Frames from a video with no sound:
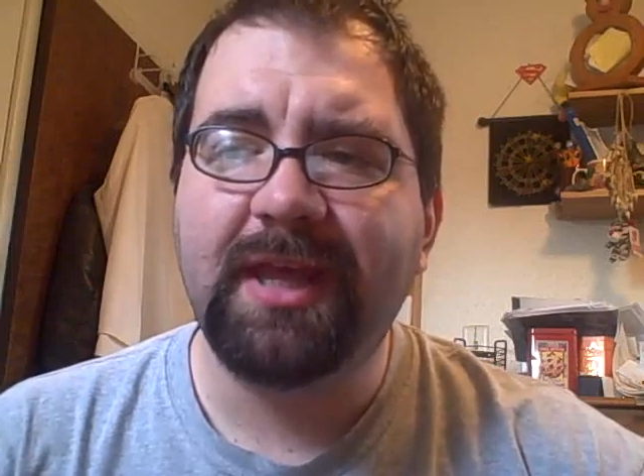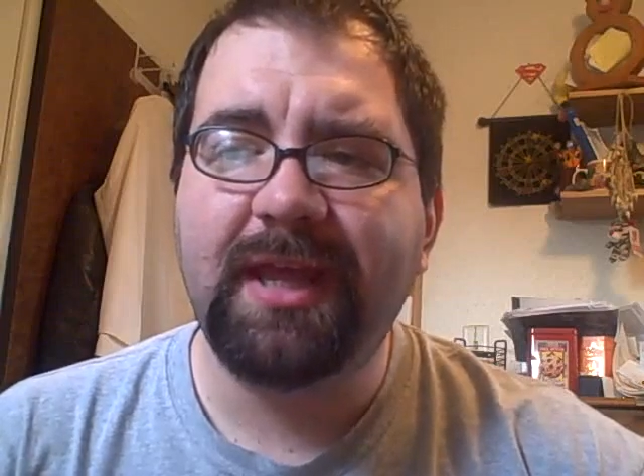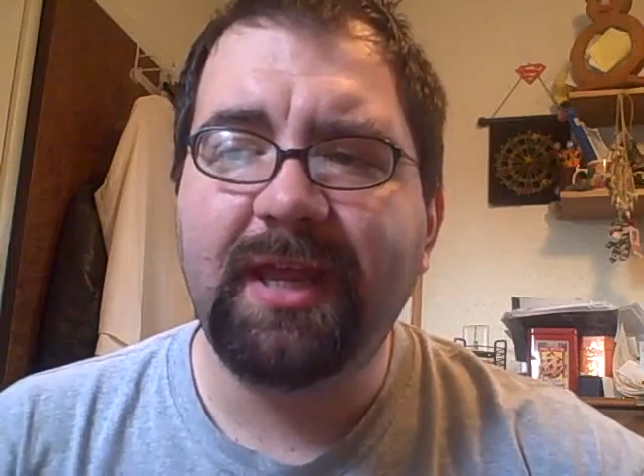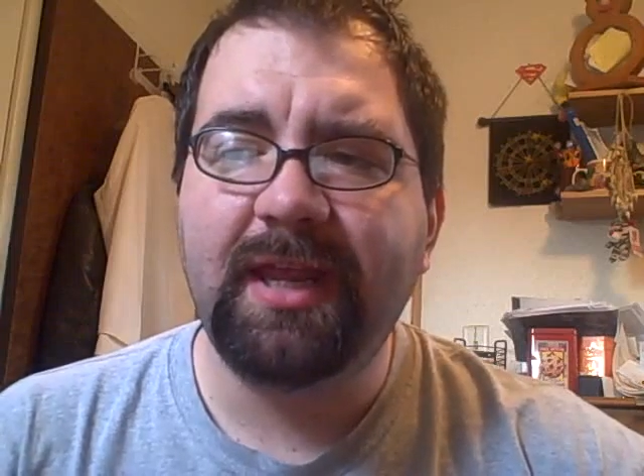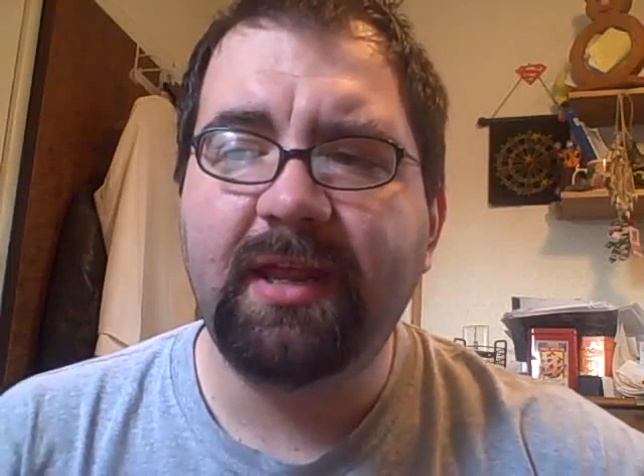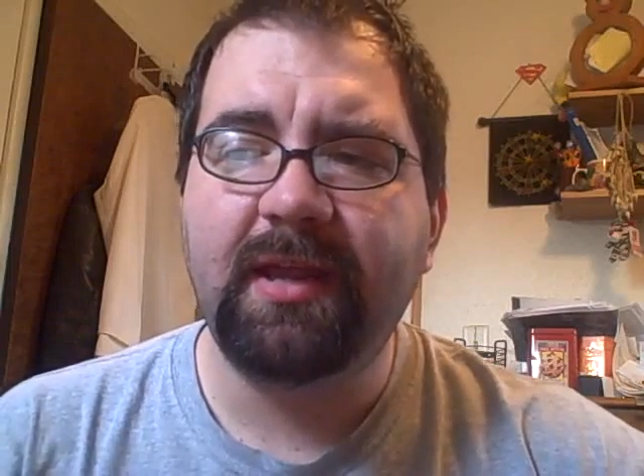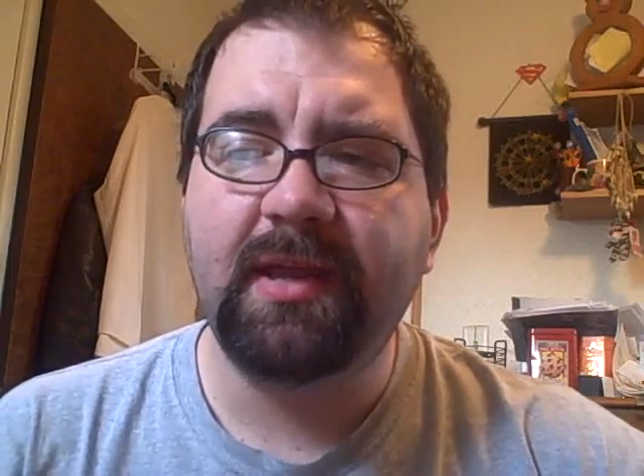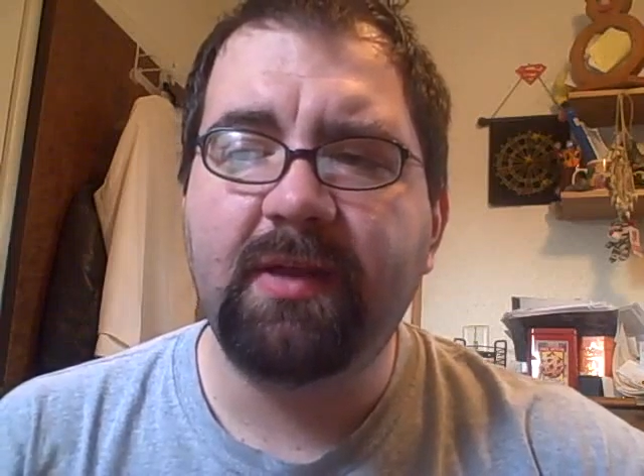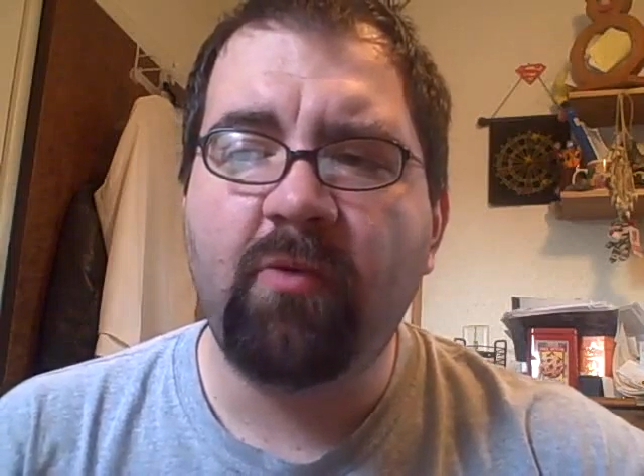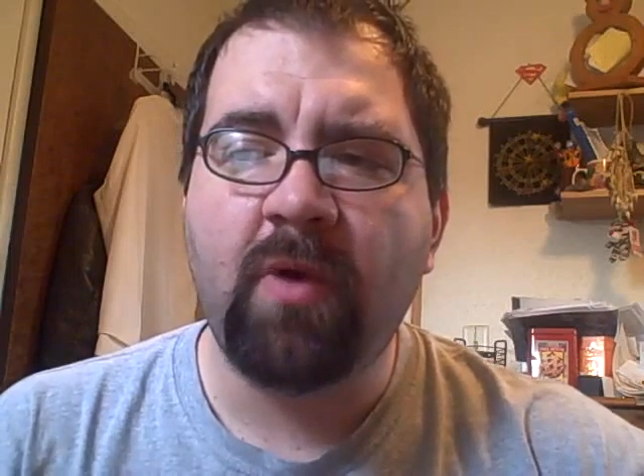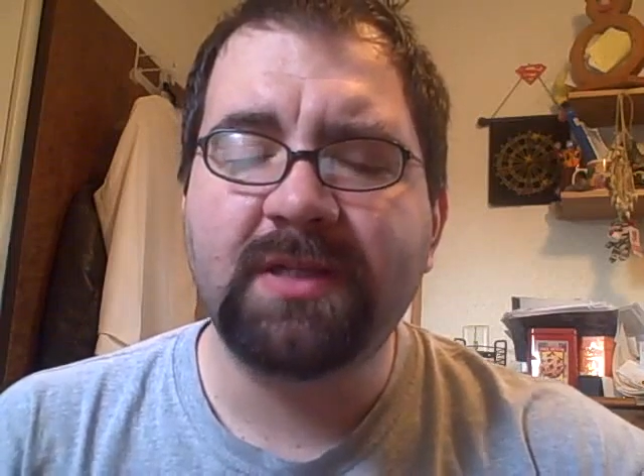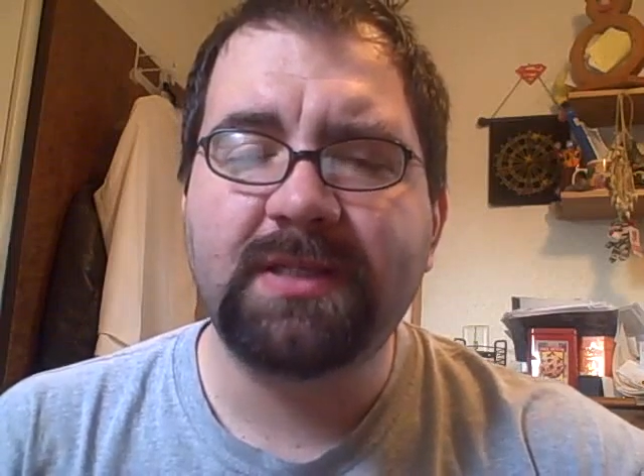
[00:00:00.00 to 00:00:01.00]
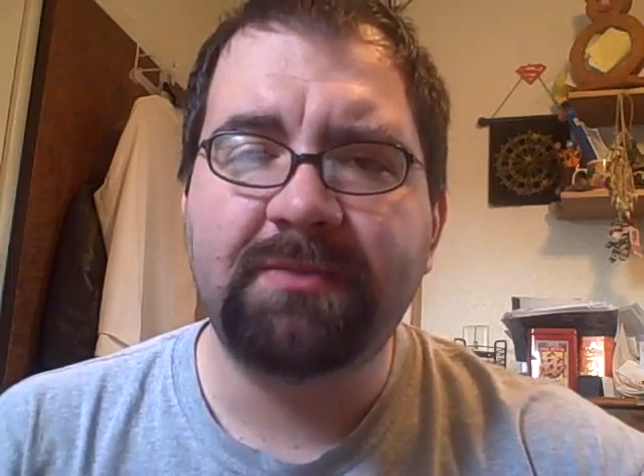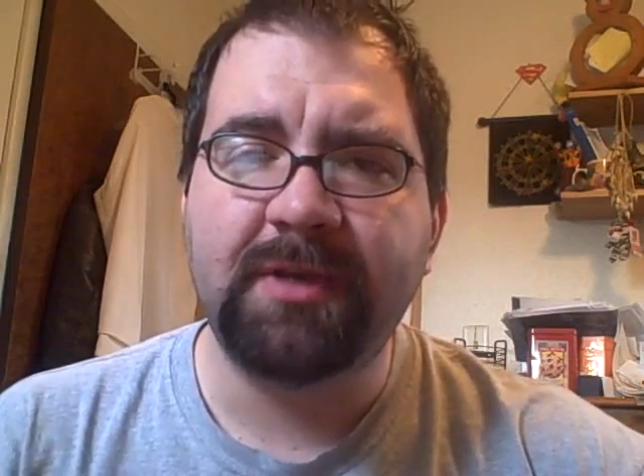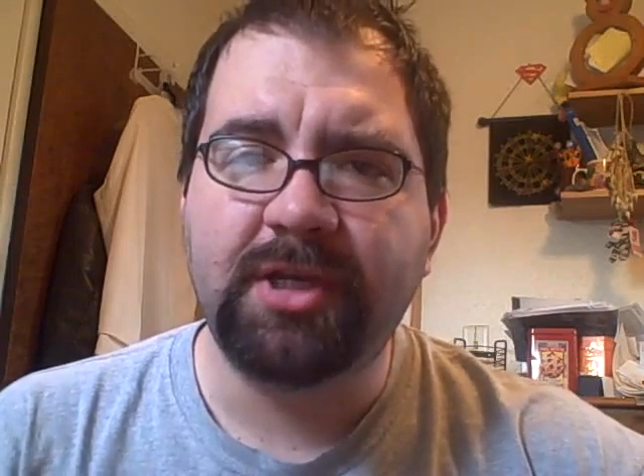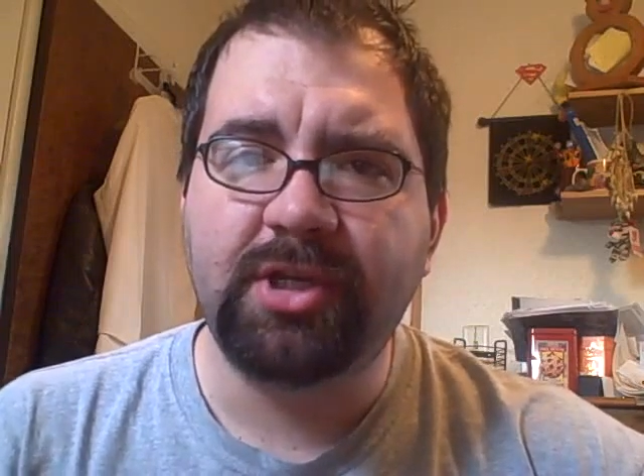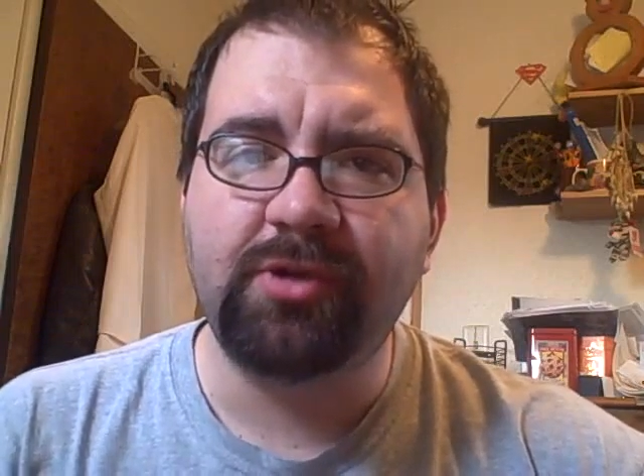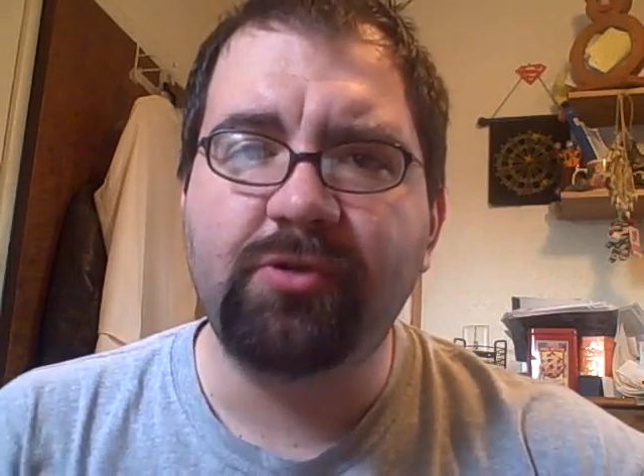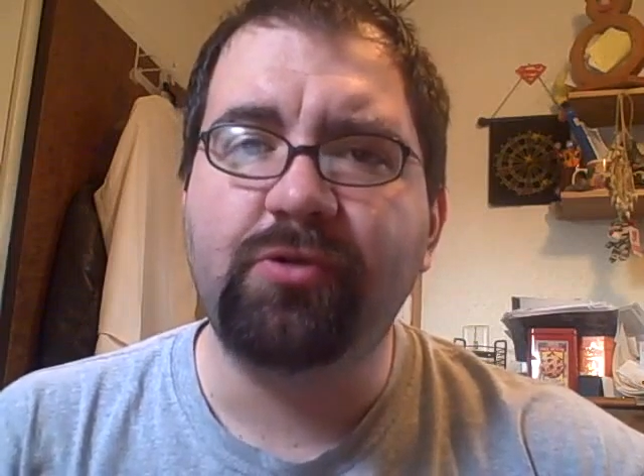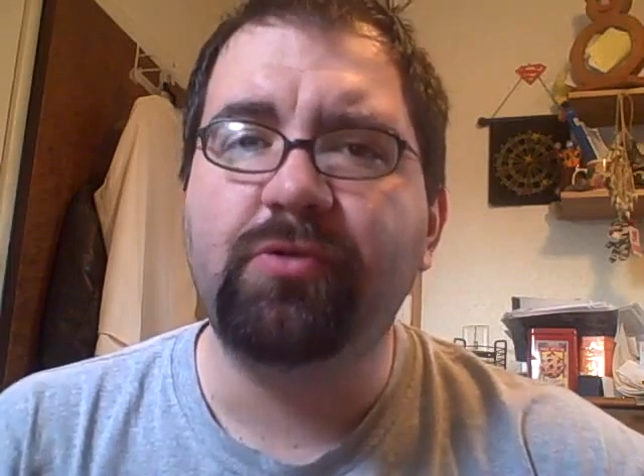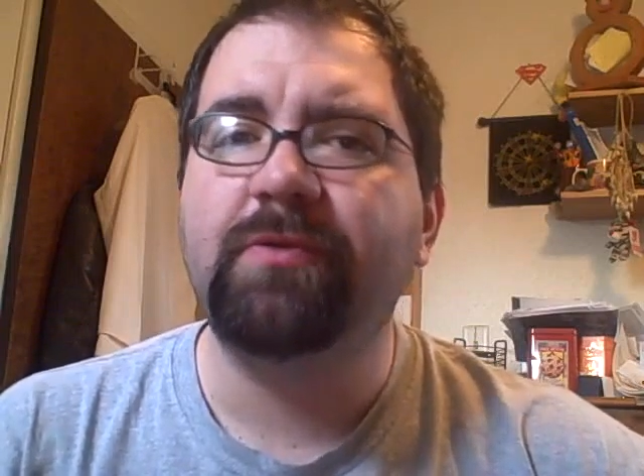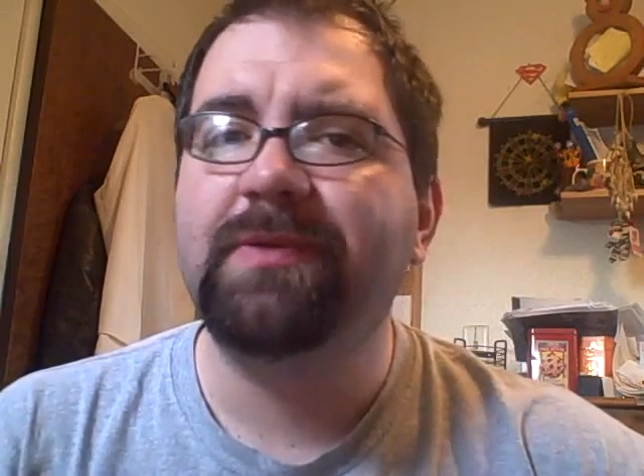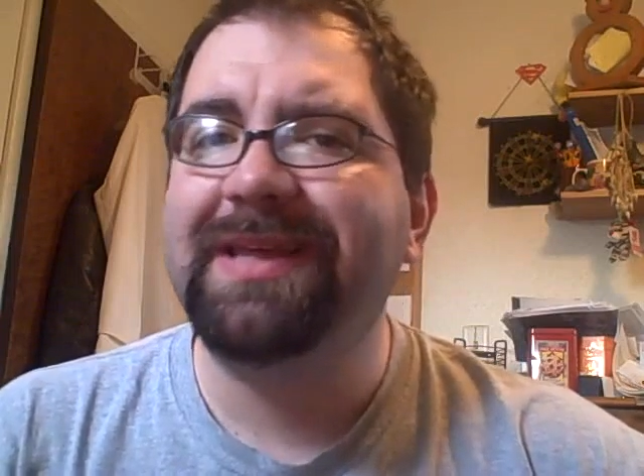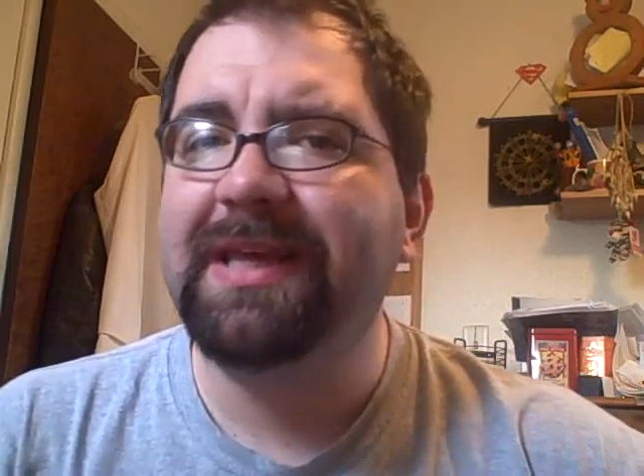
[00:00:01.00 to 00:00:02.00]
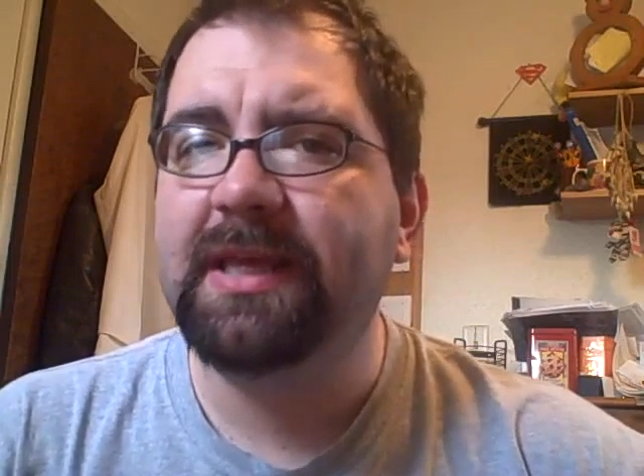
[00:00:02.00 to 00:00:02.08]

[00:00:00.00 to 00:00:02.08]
he wants them to do,